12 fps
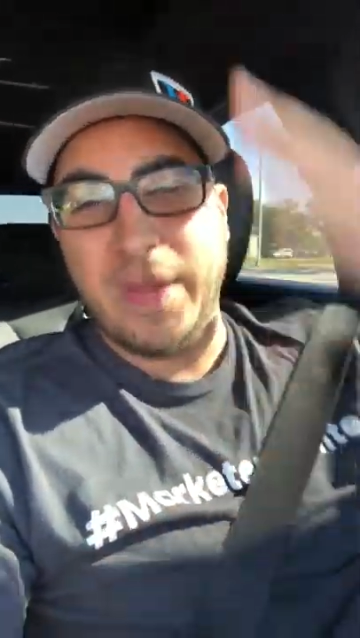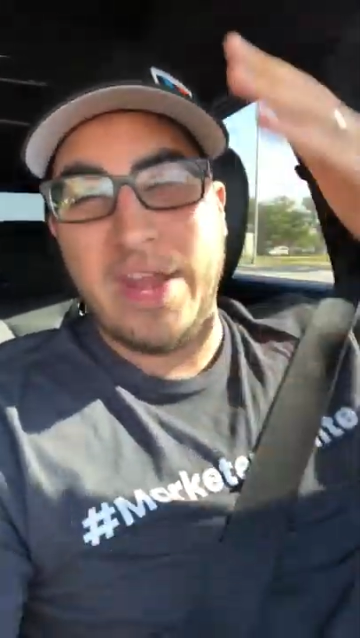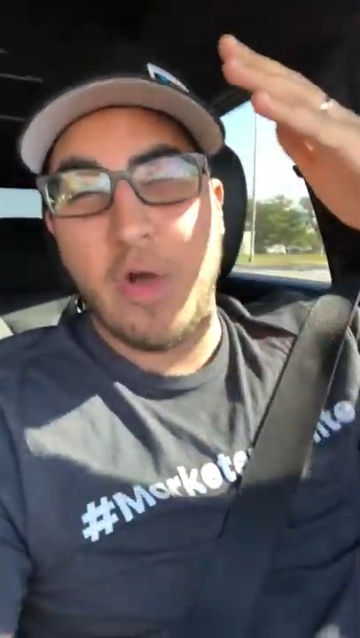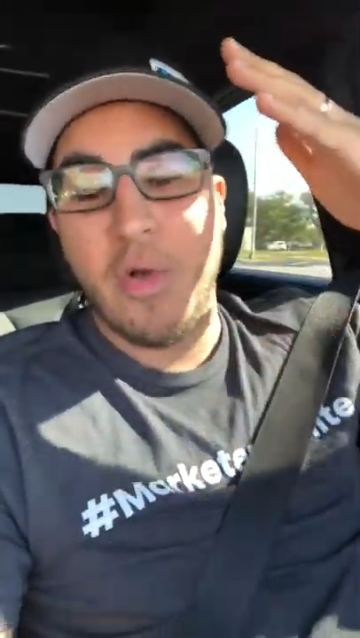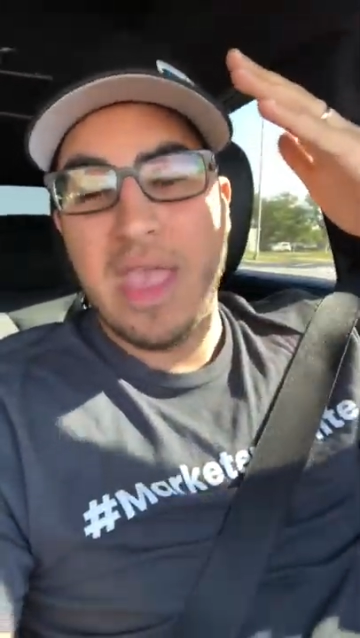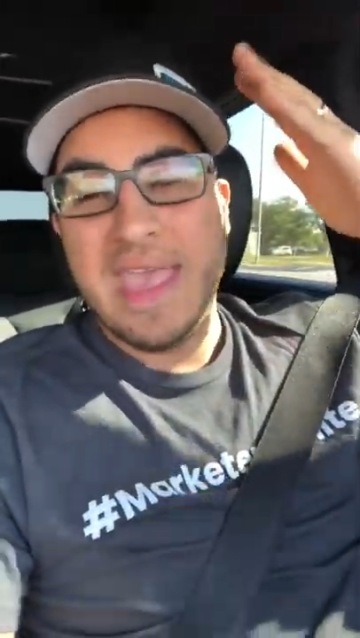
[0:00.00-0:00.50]
We
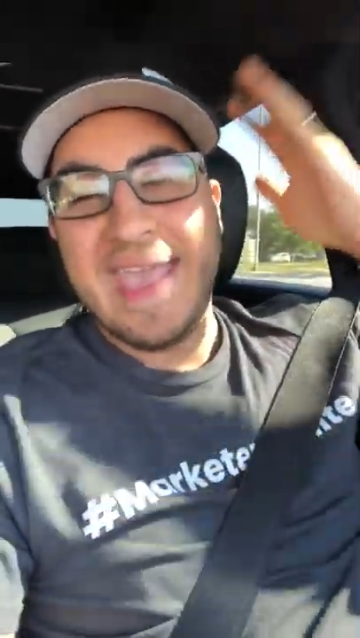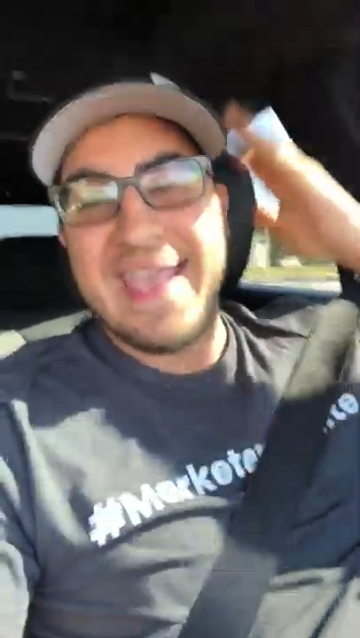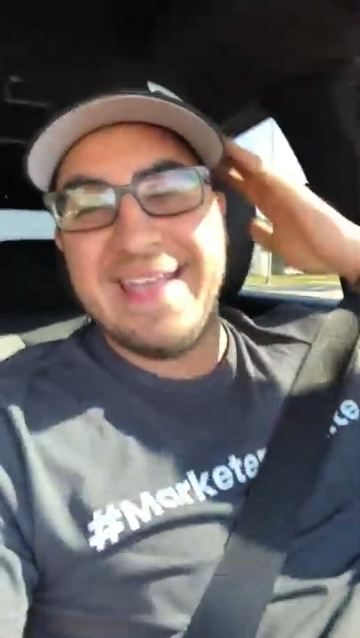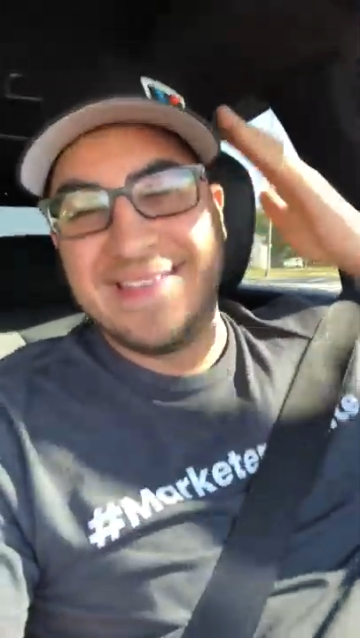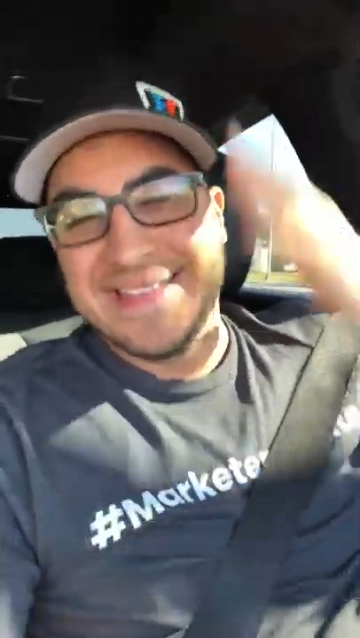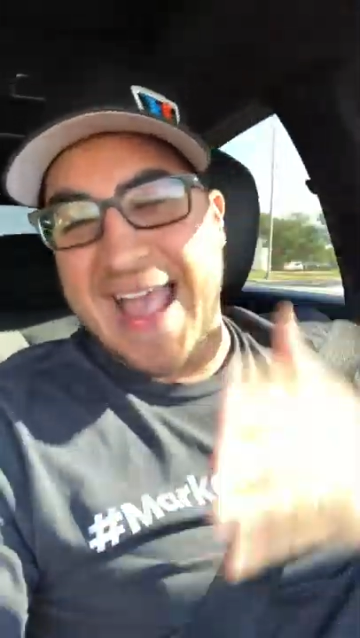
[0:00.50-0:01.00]
know
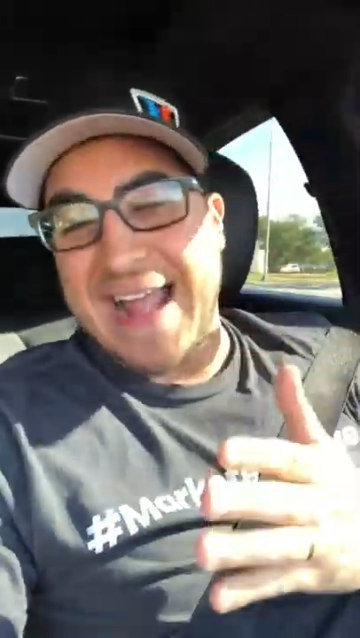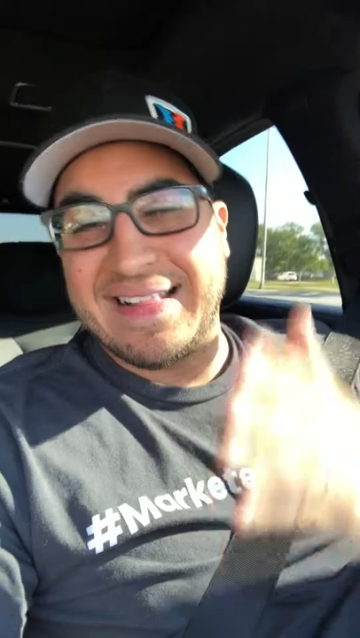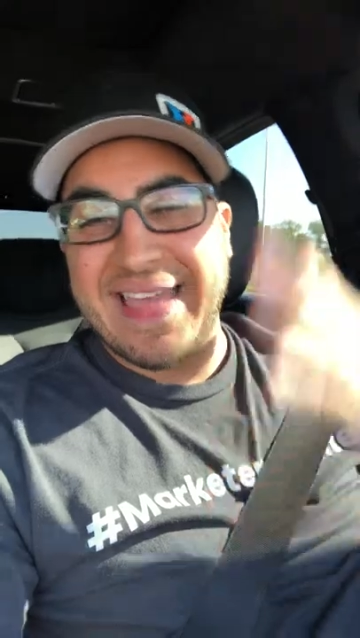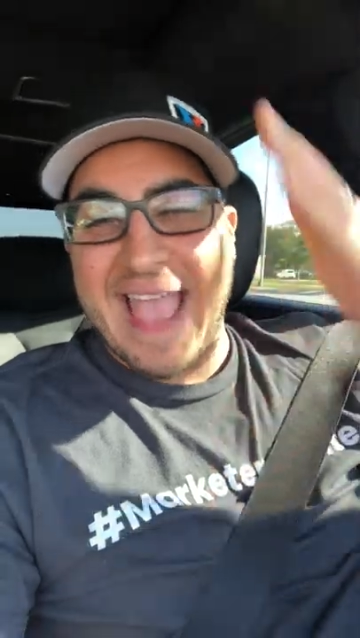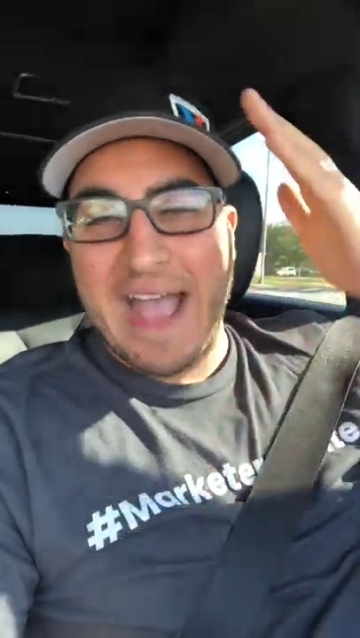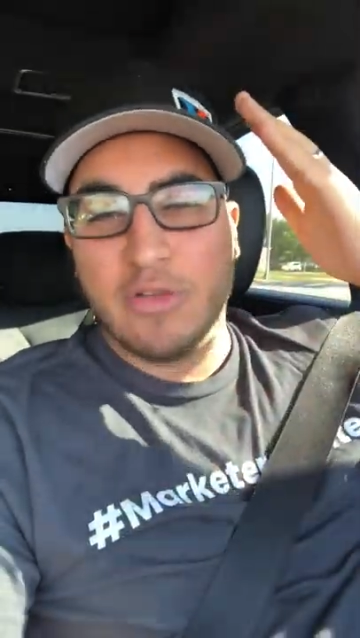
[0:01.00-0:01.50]

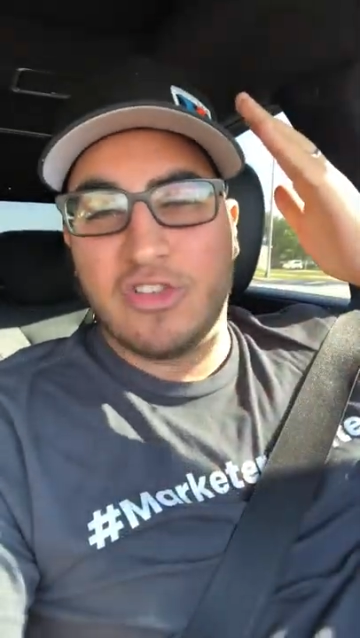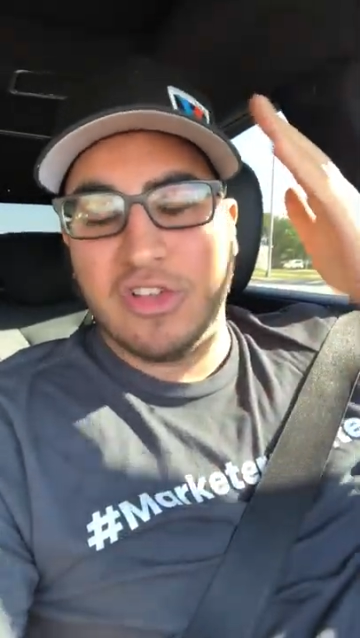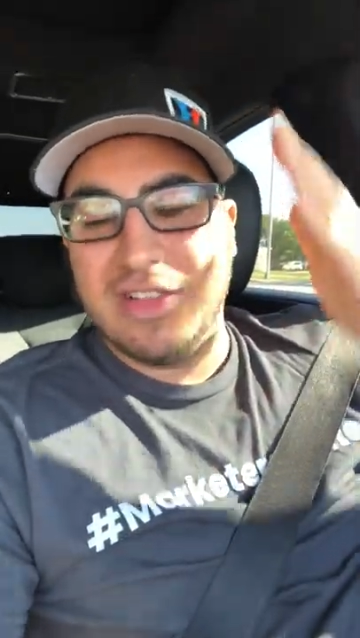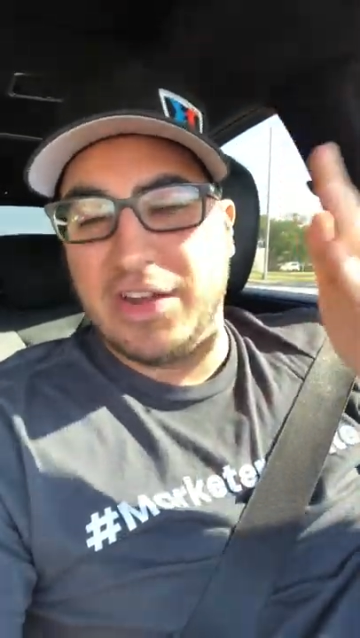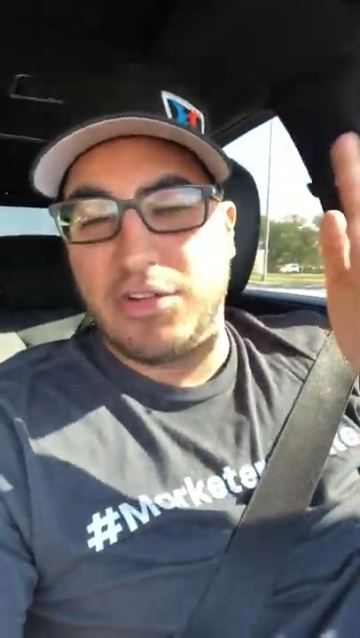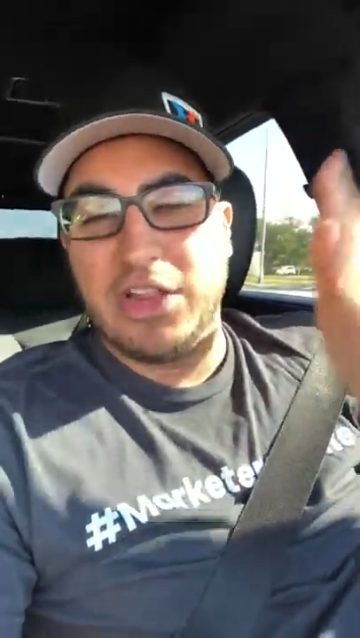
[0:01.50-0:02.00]
exactly how
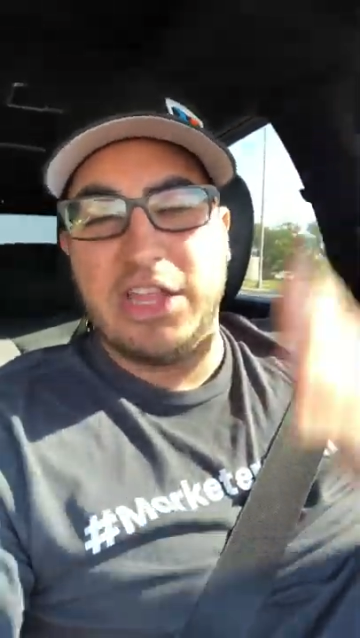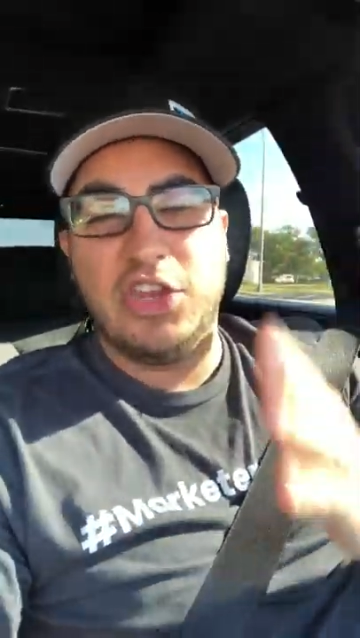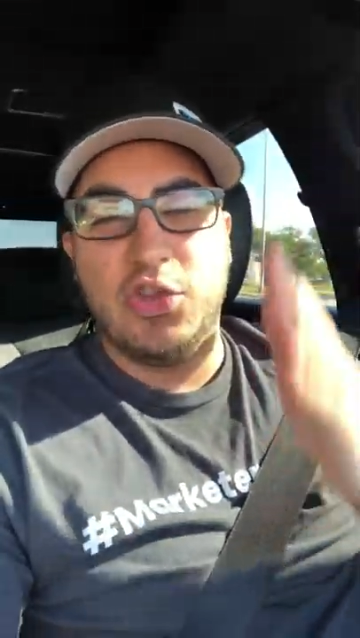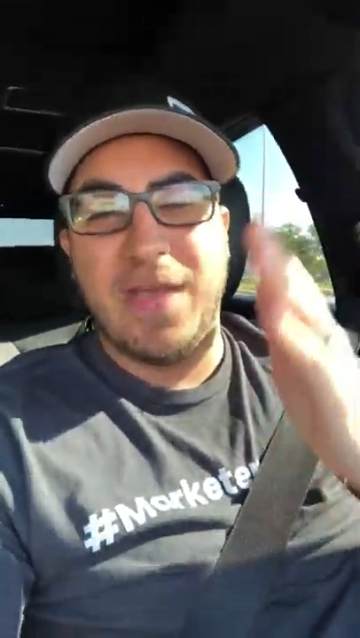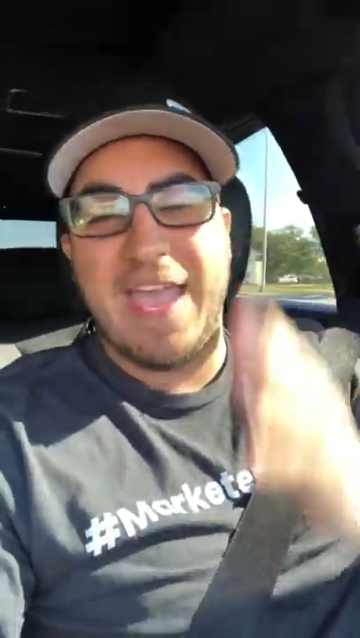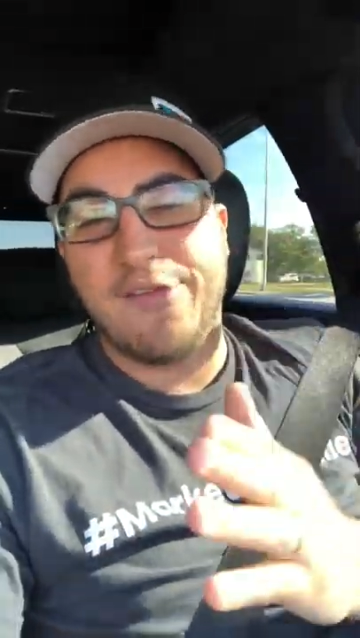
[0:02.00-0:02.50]
to literally
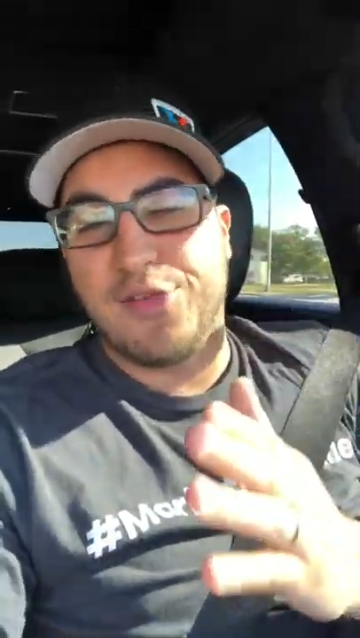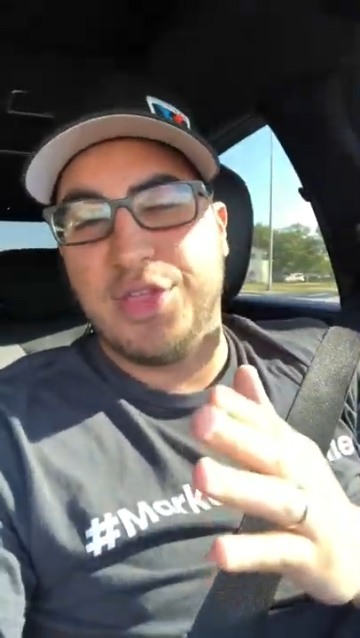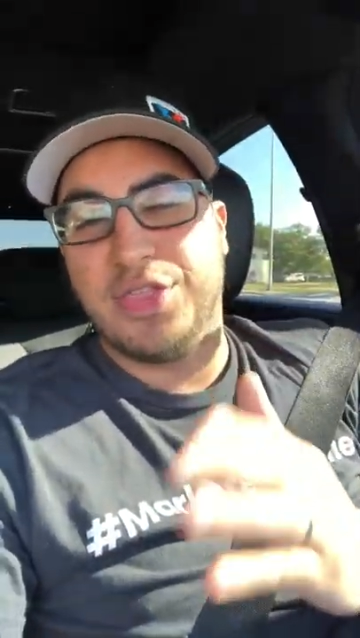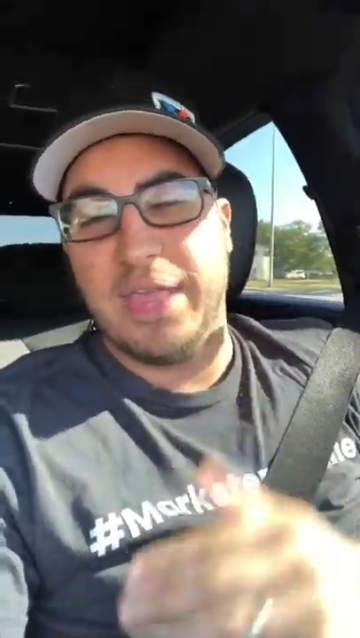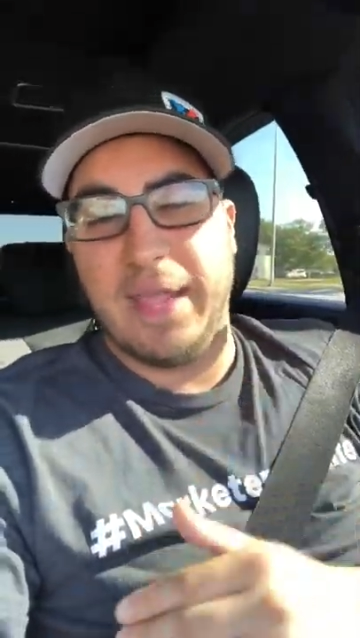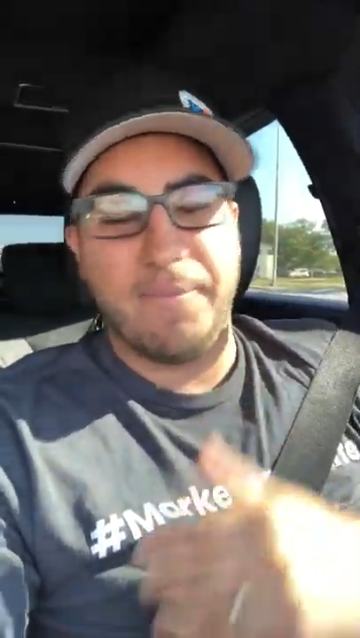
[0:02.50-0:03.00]
do
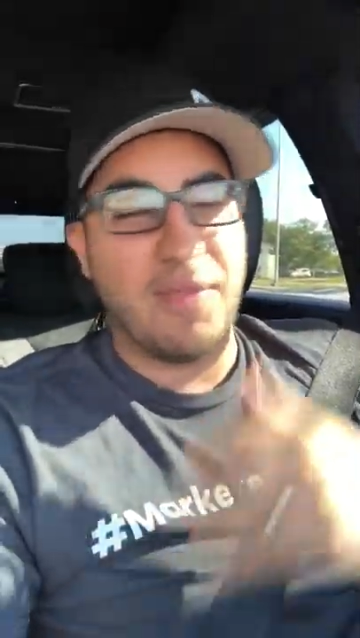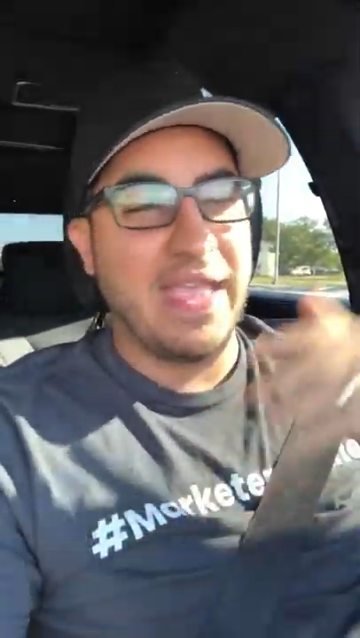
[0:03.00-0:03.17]
everything,